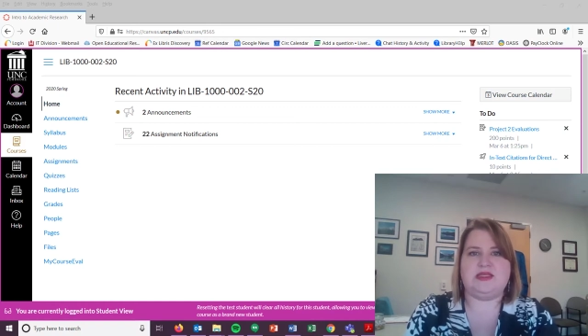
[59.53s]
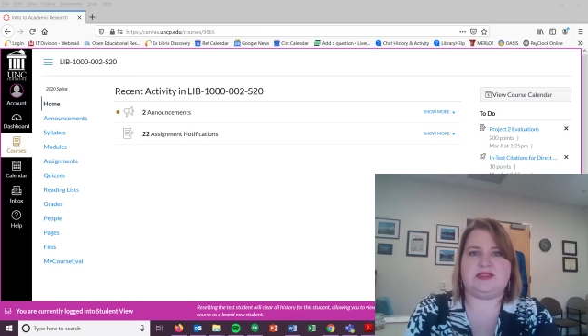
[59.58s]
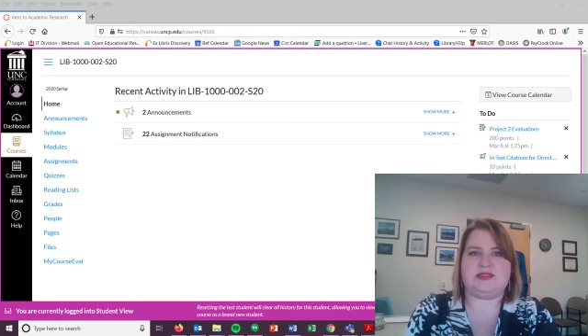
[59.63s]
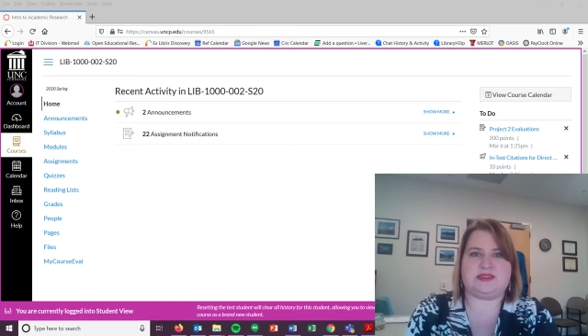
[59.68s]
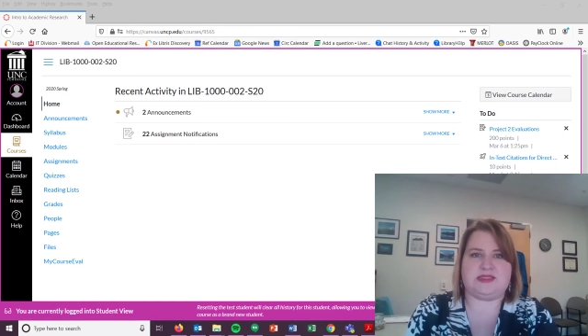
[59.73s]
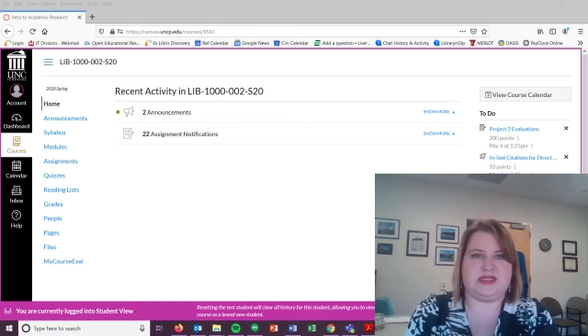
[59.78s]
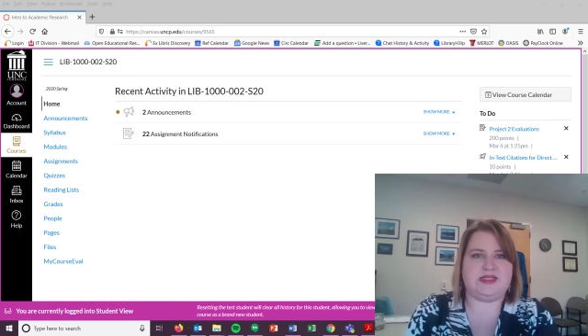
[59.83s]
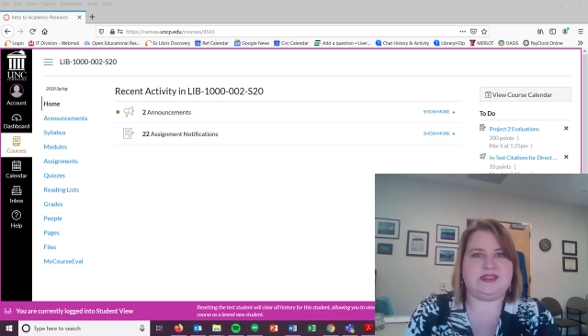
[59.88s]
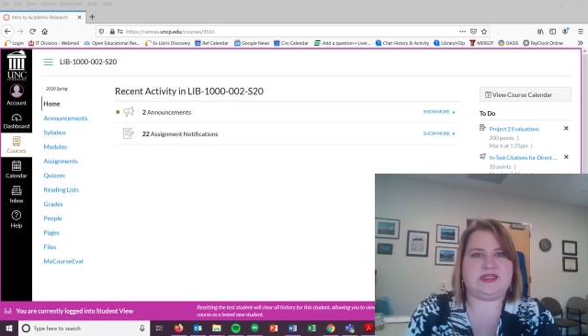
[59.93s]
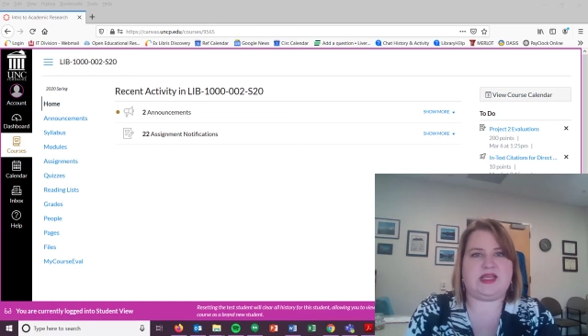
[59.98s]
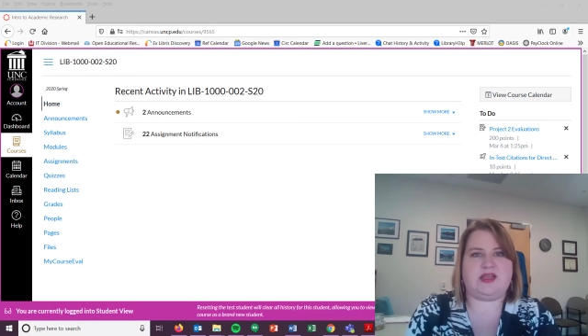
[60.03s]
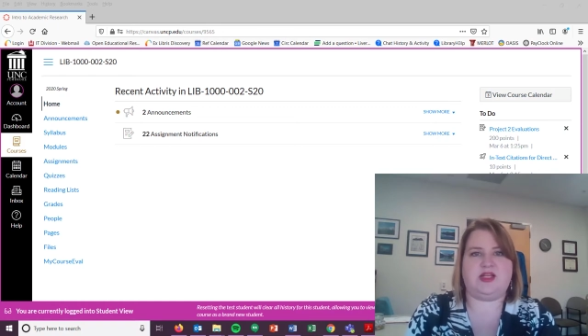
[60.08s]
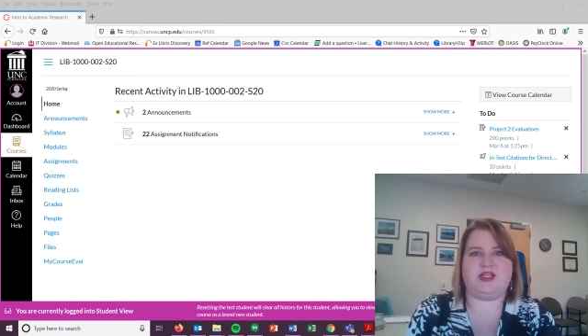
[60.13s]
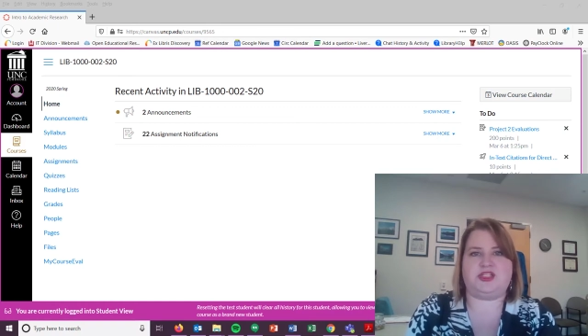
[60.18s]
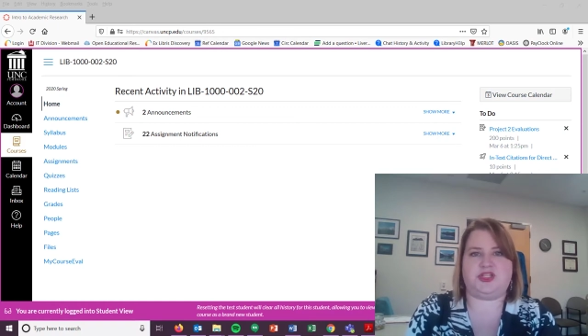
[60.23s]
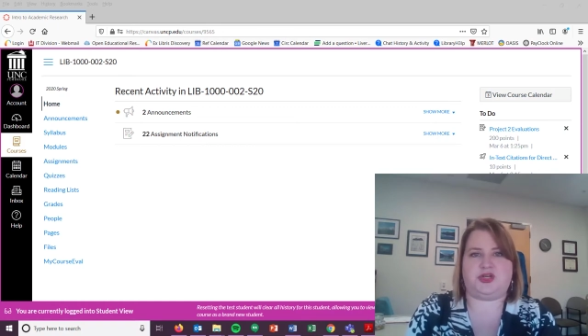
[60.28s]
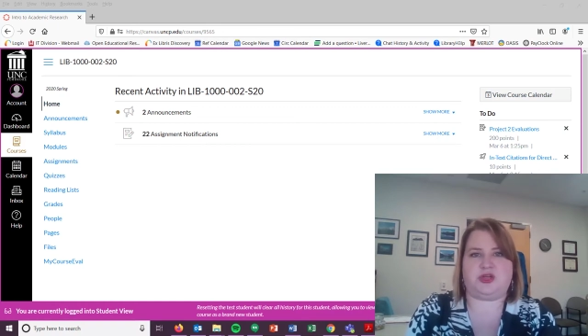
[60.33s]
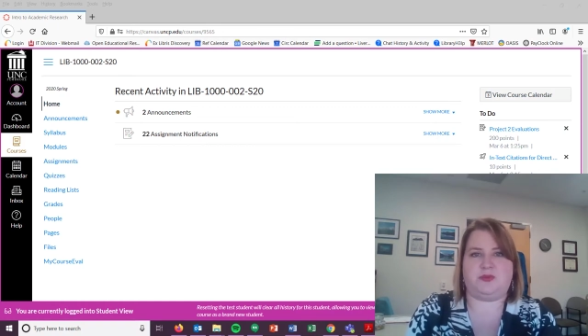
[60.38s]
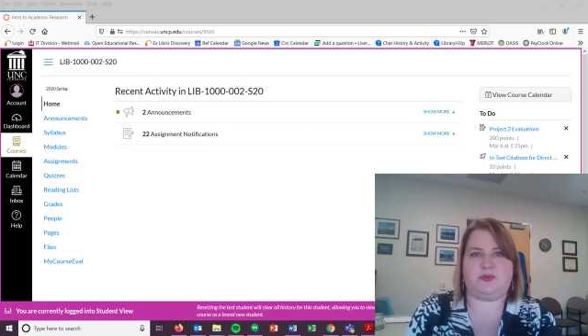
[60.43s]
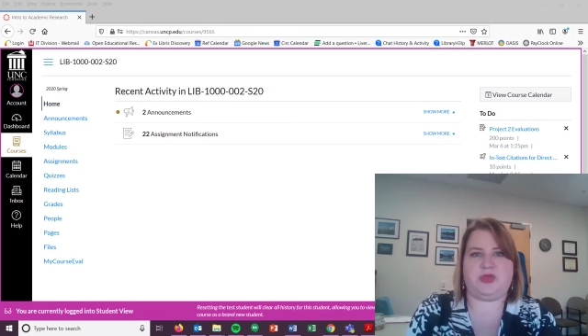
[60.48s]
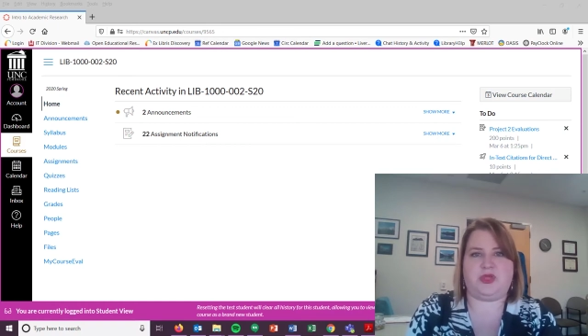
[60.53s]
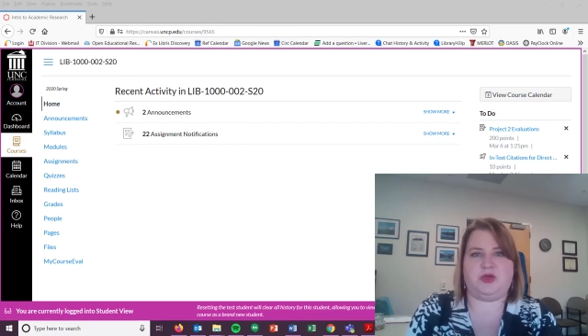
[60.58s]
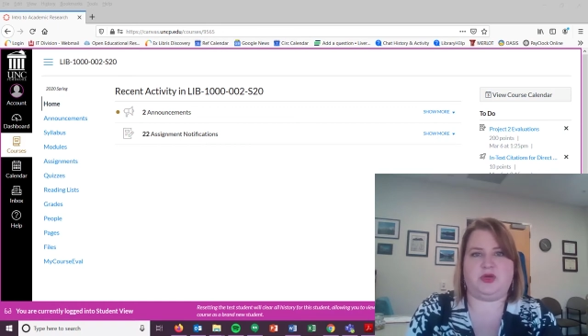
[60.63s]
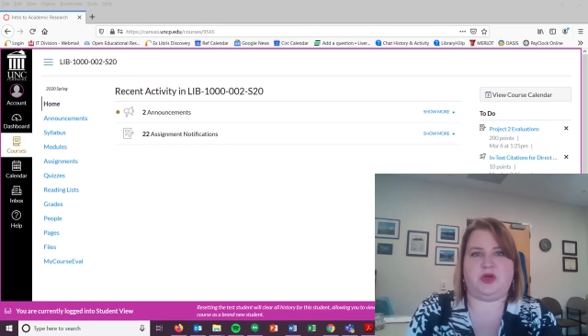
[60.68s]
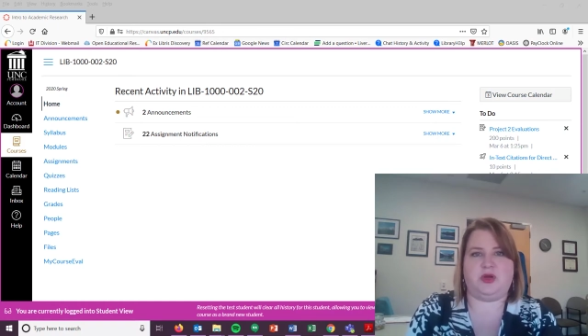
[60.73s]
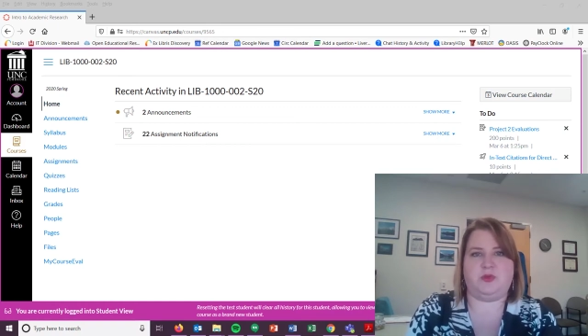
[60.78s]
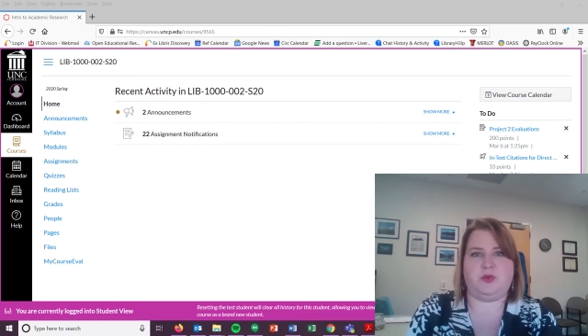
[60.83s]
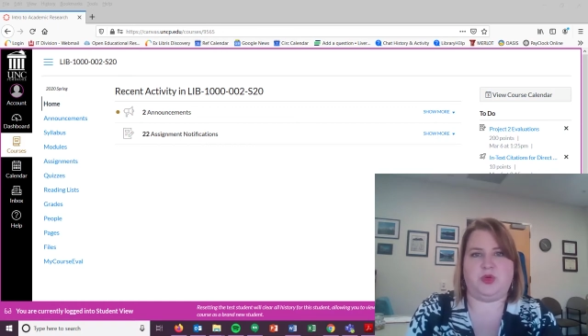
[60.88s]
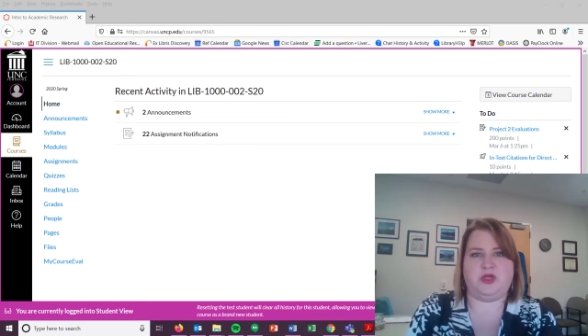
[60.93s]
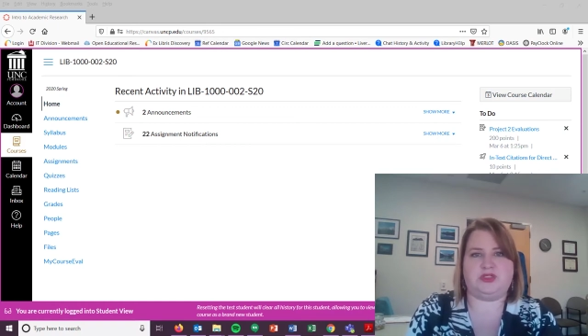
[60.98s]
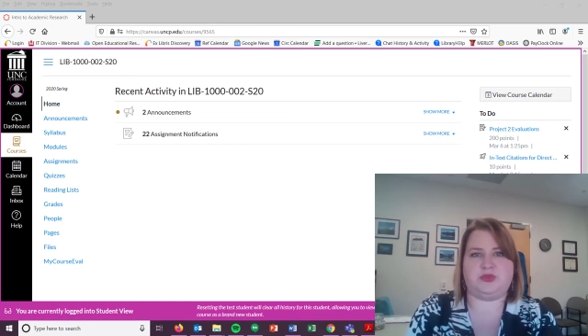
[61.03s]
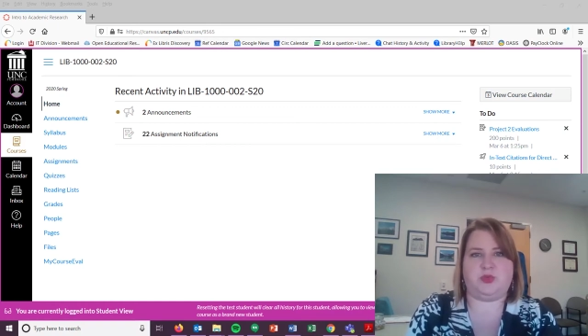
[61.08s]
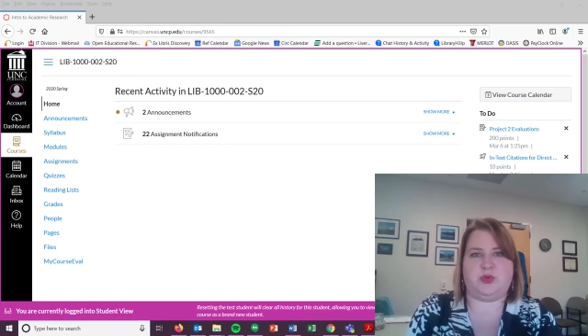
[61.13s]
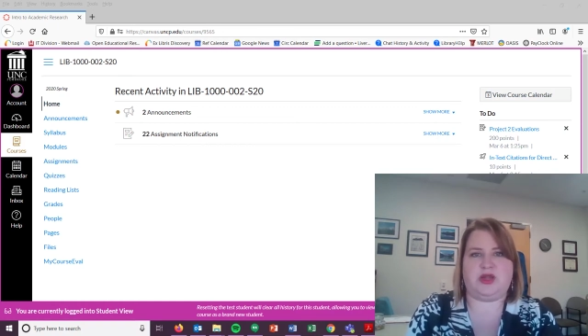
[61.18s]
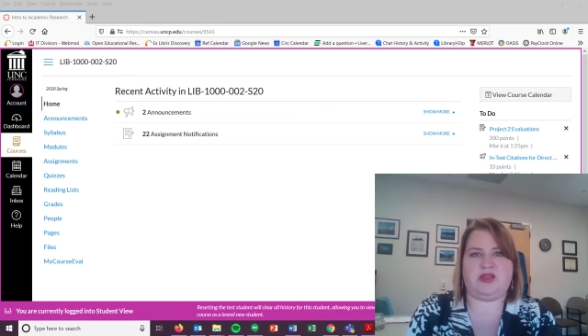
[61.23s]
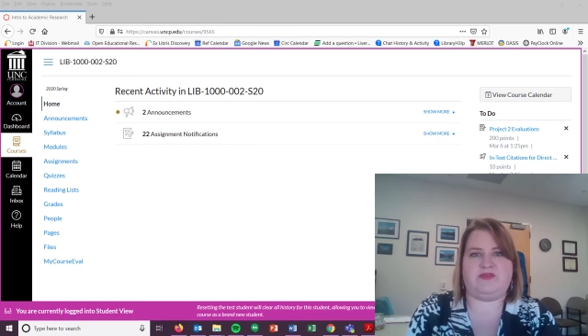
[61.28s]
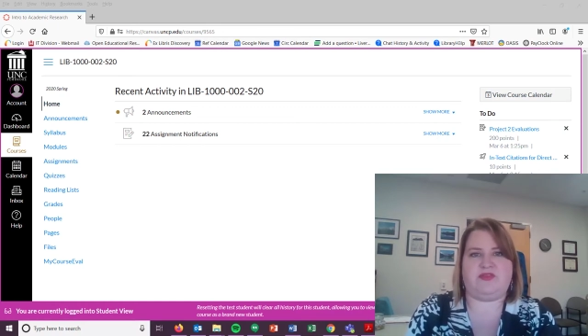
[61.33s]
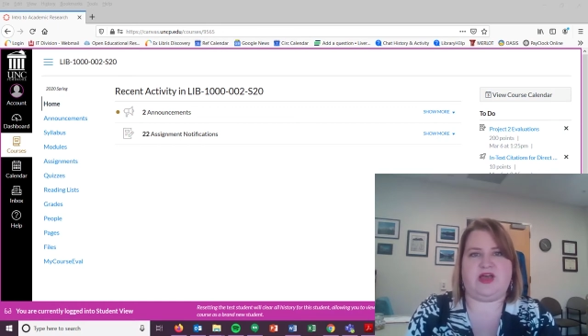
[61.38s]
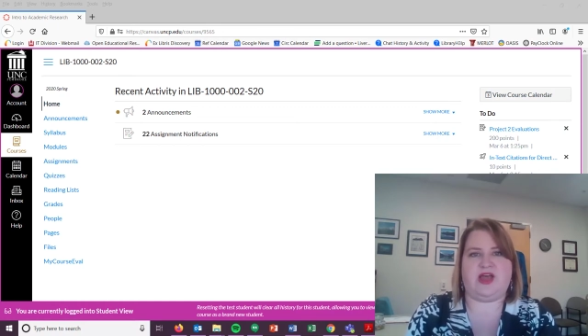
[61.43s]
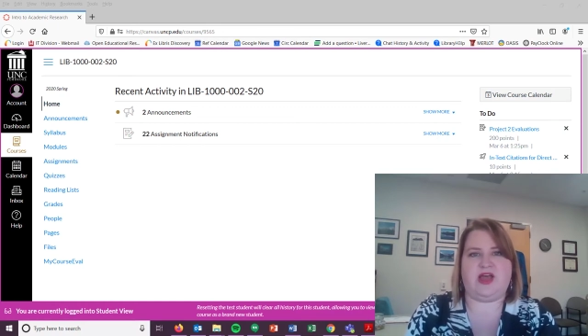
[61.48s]
sit down at your computer at
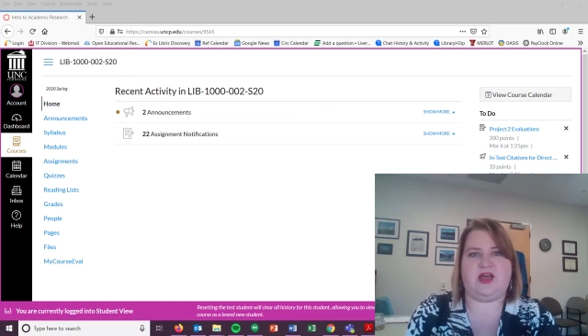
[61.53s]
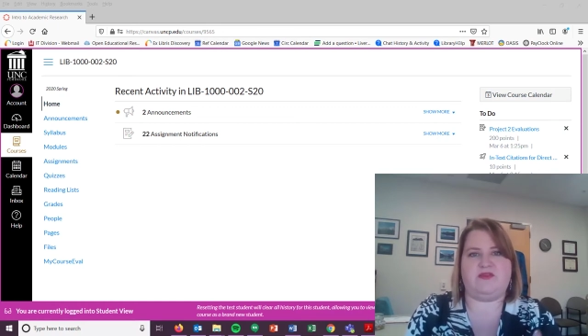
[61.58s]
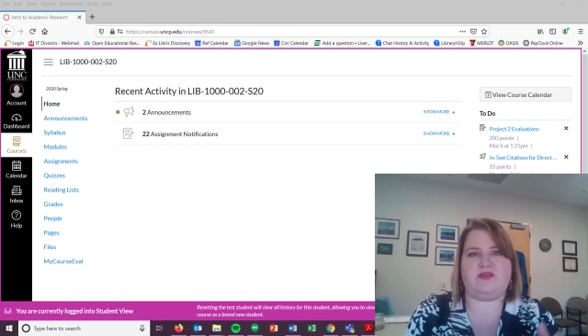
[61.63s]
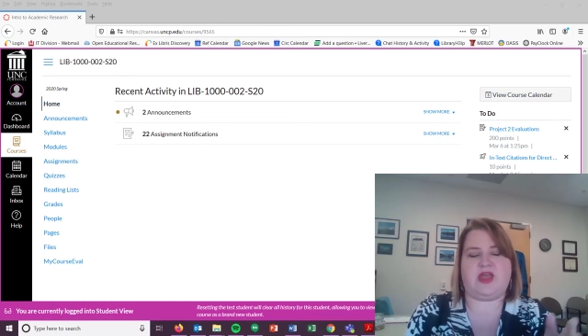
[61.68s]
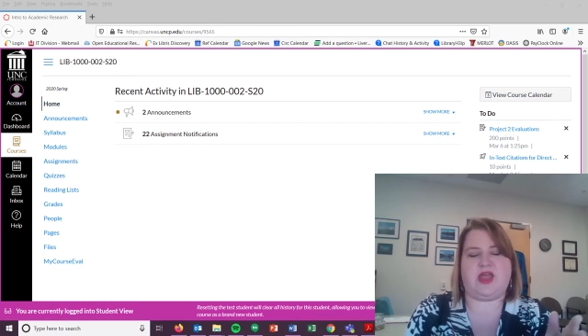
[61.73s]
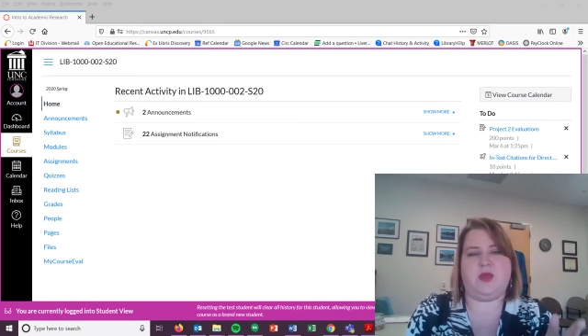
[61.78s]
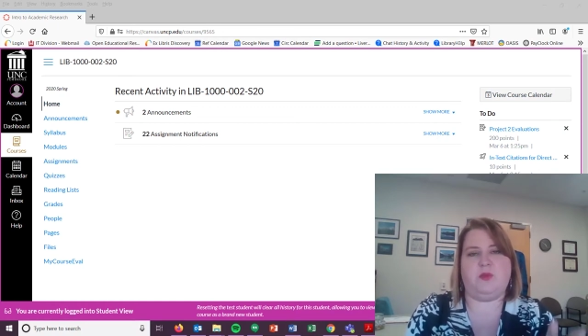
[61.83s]
125